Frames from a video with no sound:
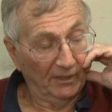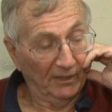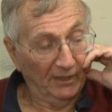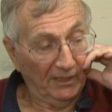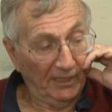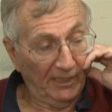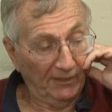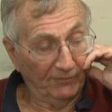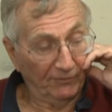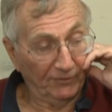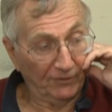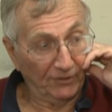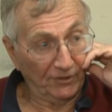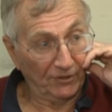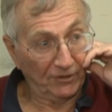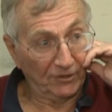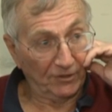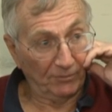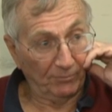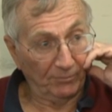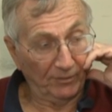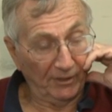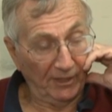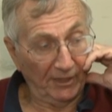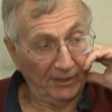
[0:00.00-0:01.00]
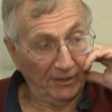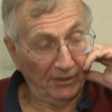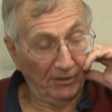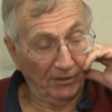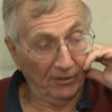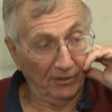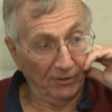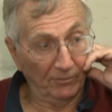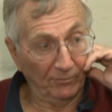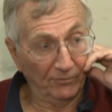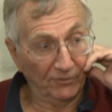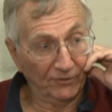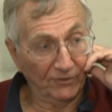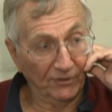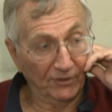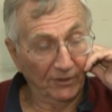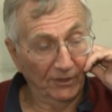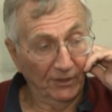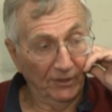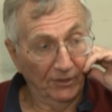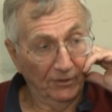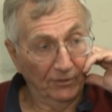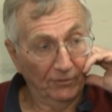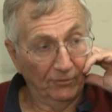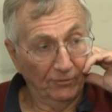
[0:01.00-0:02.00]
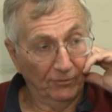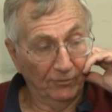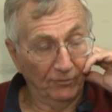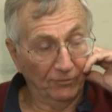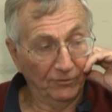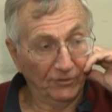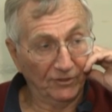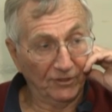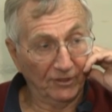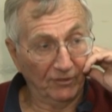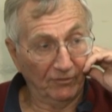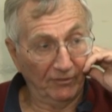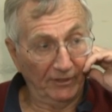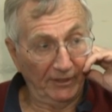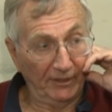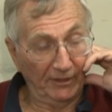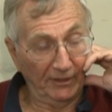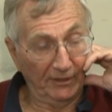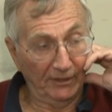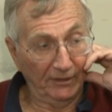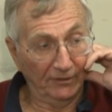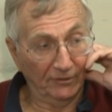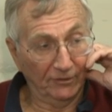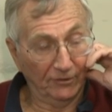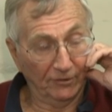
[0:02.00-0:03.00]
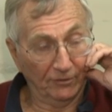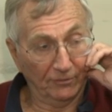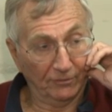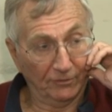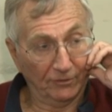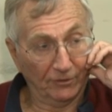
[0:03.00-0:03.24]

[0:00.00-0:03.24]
effort to supply arms through Syria into